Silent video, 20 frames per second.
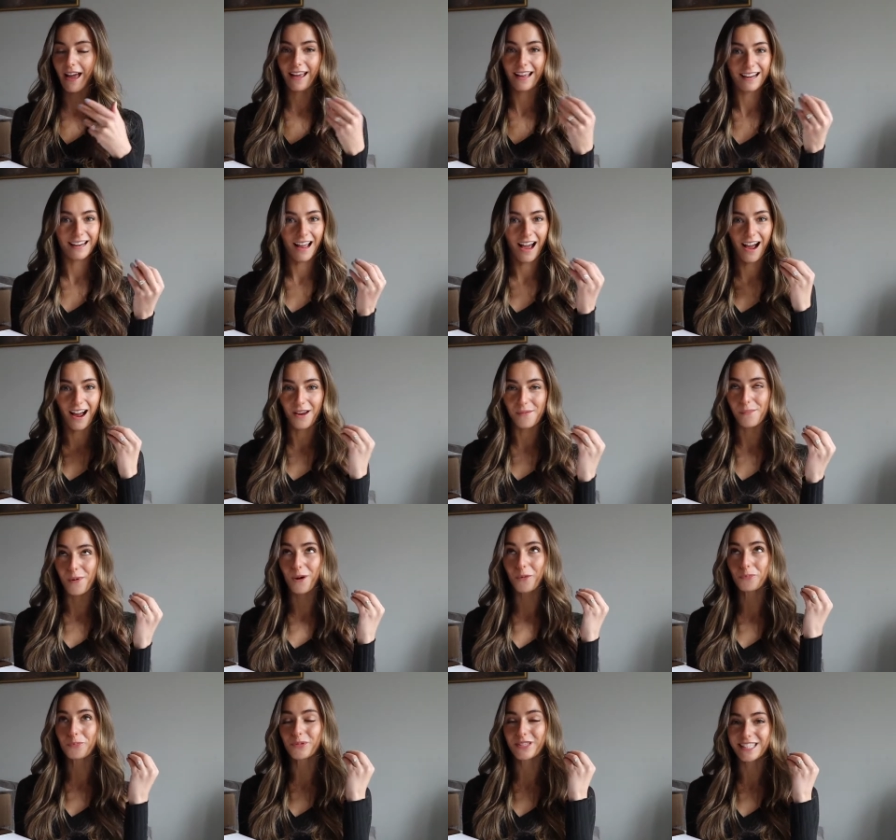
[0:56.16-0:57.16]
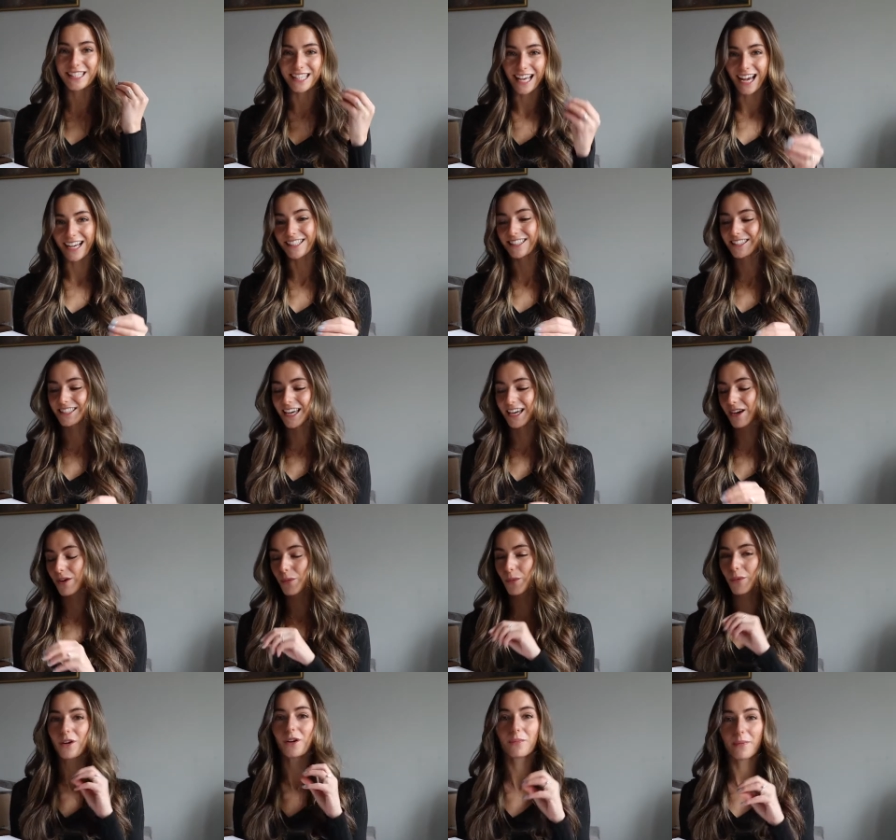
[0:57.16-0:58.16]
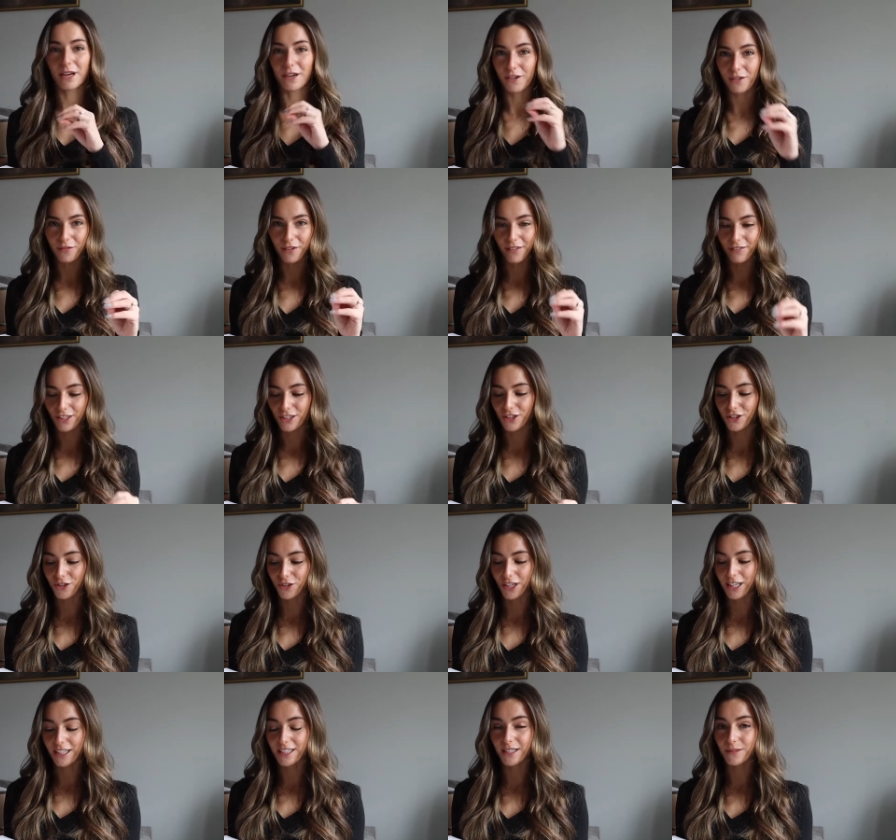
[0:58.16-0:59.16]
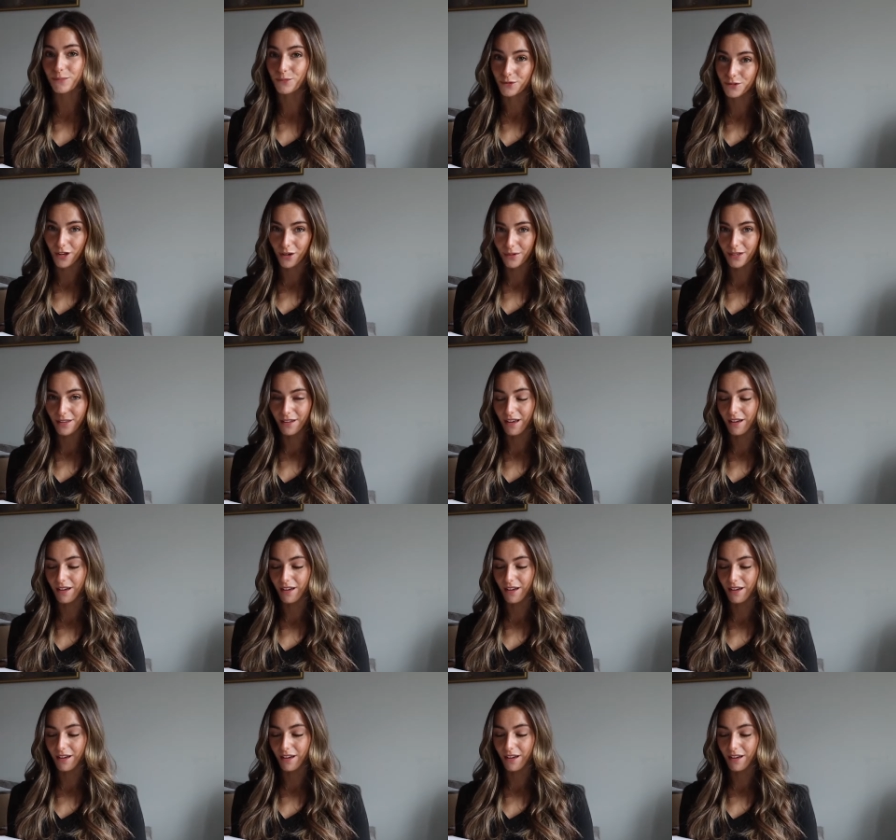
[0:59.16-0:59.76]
and I'm obsessed. Like one of my new favorite stores. I'm so in